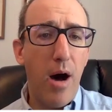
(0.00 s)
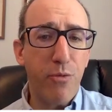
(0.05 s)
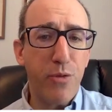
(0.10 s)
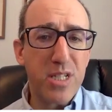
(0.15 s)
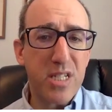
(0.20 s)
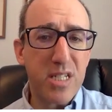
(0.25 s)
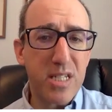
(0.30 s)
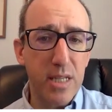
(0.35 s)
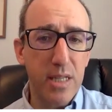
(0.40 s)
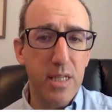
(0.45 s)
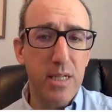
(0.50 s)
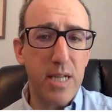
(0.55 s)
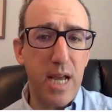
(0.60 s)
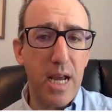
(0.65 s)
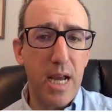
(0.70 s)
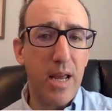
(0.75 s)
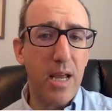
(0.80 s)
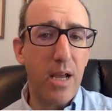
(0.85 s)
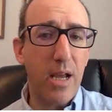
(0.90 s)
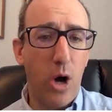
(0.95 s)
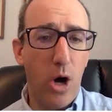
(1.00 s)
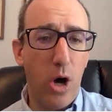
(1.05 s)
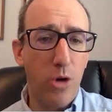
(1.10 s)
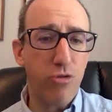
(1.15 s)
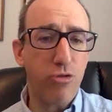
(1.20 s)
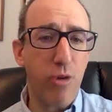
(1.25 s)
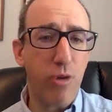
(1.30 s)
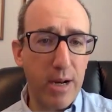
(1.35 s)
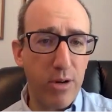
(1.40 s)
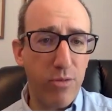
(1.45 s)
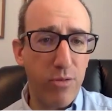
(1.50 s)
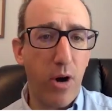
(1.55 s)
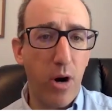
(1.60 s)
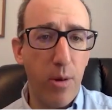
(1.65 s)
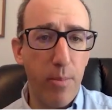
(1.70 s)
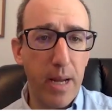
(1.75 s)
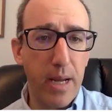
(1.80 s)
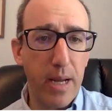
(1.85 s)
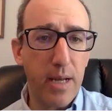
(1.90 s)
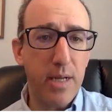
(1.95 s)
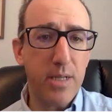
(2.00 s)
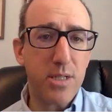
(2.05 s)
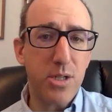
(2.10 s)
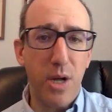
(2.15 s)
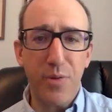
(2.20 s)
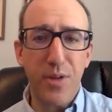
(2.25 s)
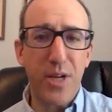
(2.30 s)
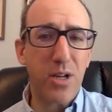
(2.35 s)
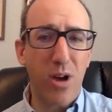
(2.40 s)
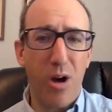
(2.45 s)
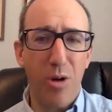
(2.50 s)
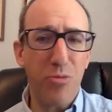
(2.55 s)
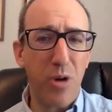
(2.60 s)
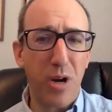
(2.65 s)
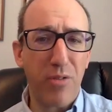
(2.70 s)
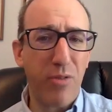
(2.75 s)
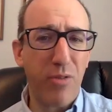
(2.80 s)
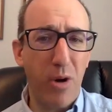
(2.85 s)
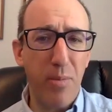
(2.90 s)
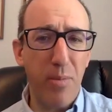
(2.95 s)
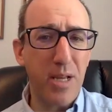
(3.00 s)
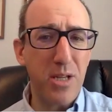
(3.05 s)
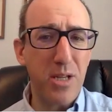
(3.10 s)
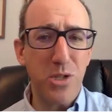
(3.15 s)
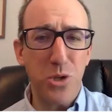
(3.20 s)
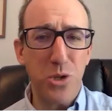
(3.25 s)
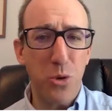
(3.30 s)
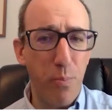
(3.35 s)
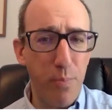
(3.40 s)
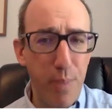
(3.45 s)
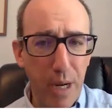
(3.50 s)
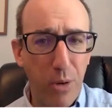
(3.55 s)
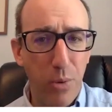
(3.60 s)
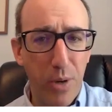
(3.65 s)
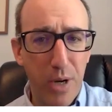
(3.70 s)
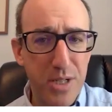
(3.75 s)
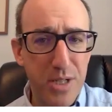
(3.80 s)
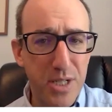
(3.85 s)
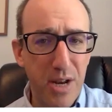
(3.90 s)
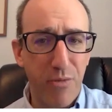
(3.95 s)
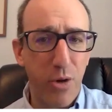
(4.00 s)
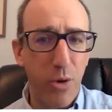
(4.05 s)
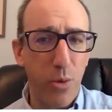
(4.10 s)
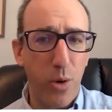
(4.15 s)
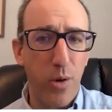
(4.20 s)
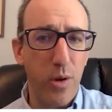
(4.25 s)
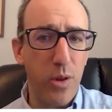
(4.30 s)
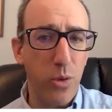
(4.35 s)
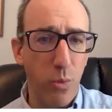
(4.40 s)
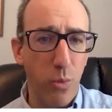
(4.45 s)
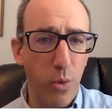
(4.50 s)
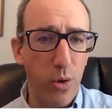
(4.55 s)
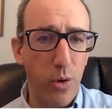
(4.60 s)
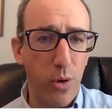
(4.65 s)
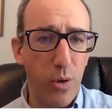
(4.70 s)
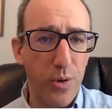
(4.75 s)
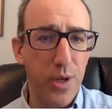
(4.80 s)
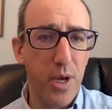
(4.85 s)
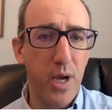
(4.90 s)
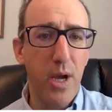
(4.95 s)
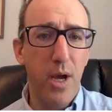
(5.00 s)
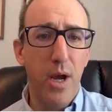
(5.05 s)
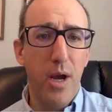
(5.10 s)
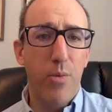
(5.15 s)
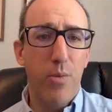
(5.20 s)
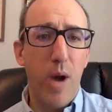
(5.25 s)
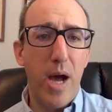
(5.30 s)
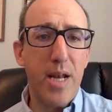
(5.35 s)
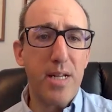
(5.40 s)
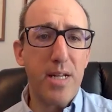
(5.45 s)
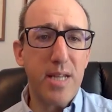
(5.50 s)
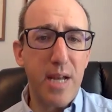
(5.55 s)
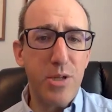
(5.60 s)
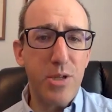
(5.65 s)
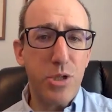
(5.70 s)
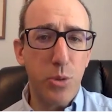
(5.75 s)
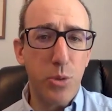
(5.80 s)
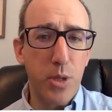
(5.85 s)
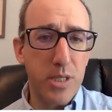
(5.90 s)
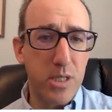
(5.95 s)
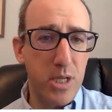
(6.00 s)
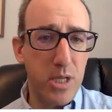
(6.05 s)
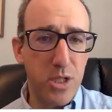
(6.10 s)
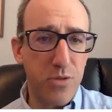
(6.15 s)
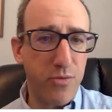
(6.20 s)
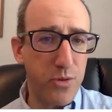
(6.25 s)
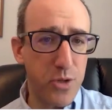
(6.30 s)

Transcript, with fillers: facilitating contract farming. And it's not that contract farming is ubiquitous everywhere in the world, right? It tends to exist